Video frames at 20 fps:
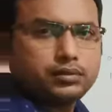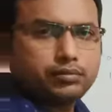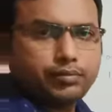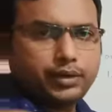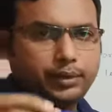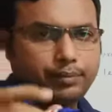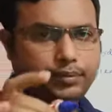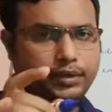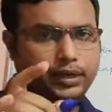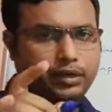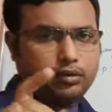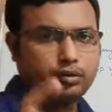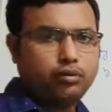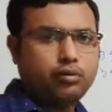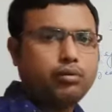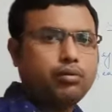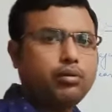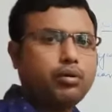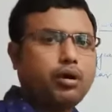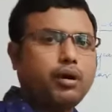
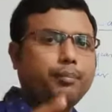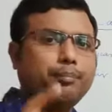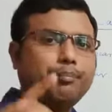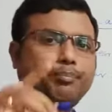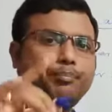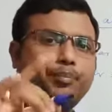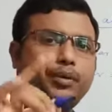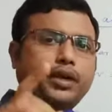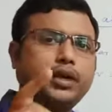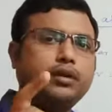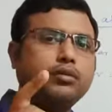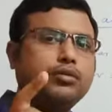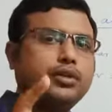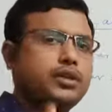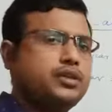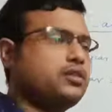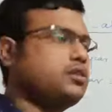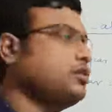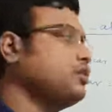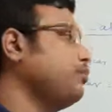52 complete
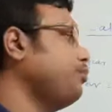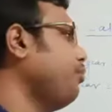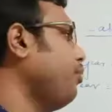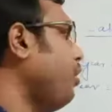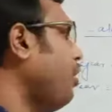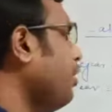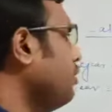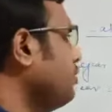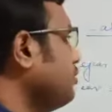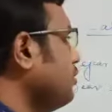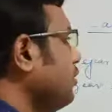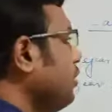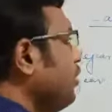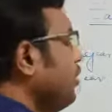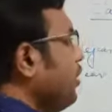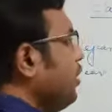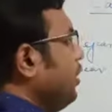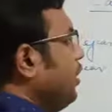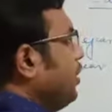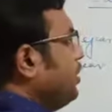weeks plus
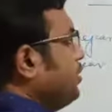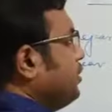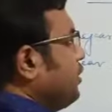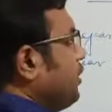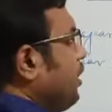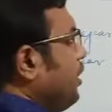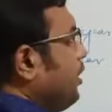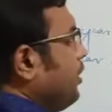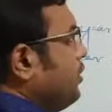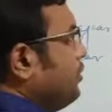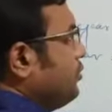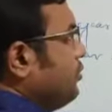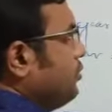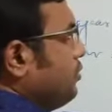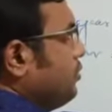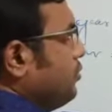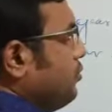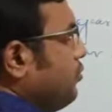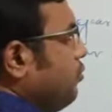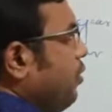extra
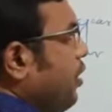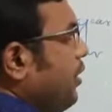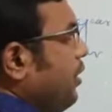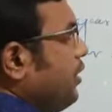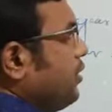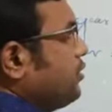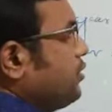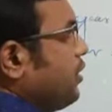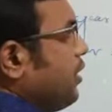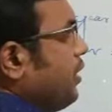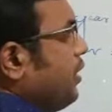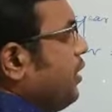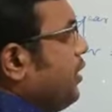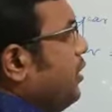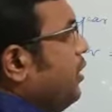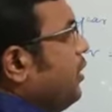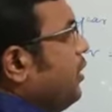days, 1 extra day.